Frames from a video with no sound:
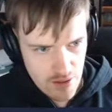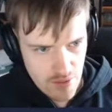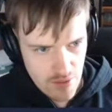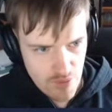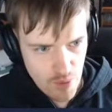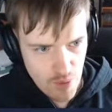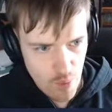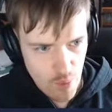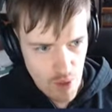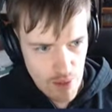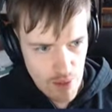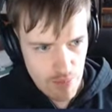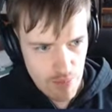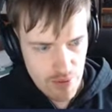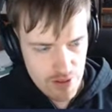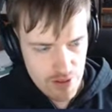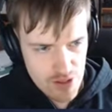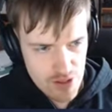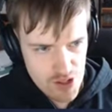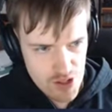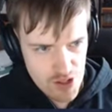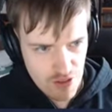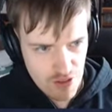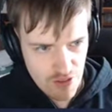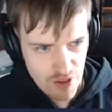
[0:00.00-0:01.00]
the weapon and
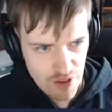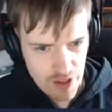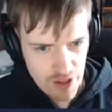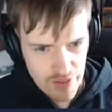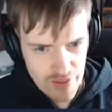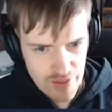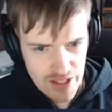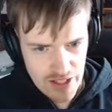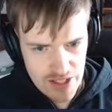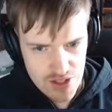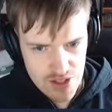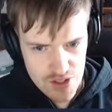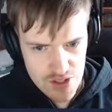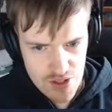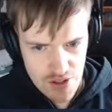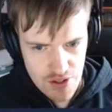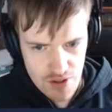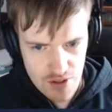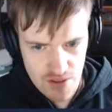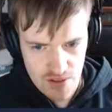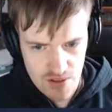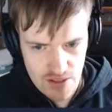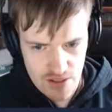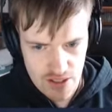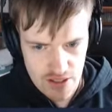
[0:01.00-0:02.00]
stuff like that,
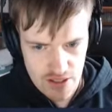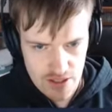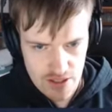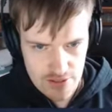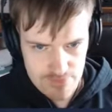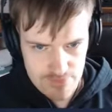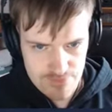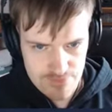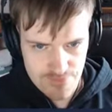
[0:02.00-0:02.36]
so yeah.